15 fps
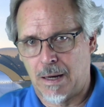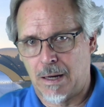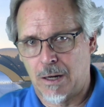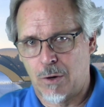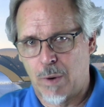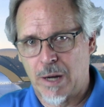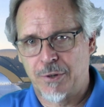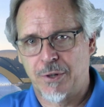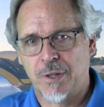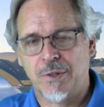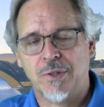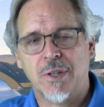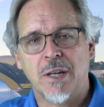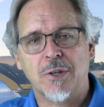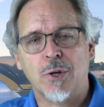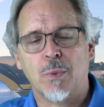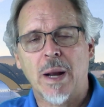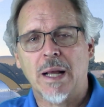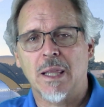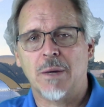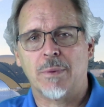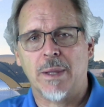questions that
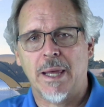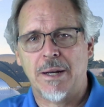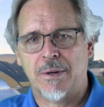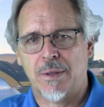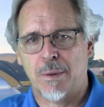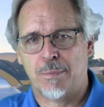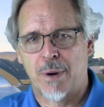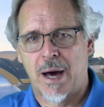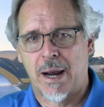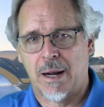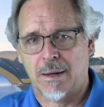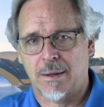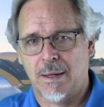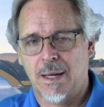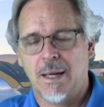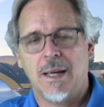directly relate to the product.